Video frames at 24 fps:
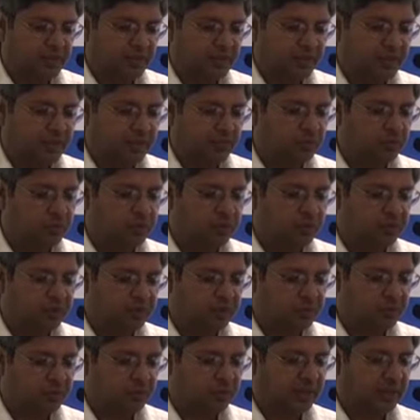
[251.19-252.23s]
I would
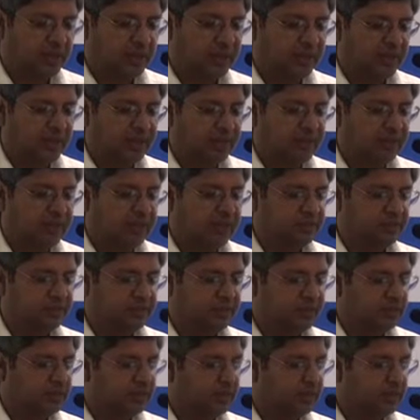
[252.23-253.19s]
like to highlight is